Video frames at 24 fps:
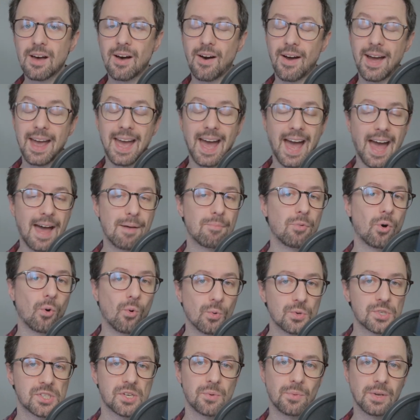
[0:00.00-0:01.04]
I am
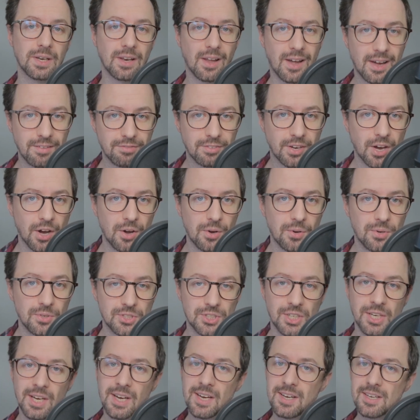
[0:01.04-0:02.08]
also a life
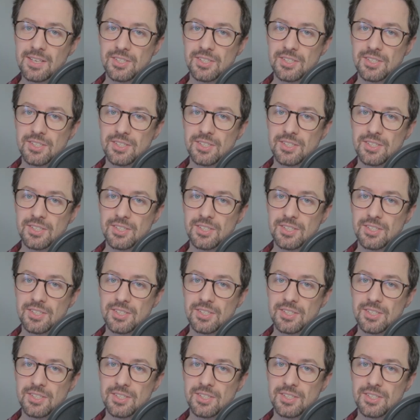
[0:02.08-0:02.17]
coach,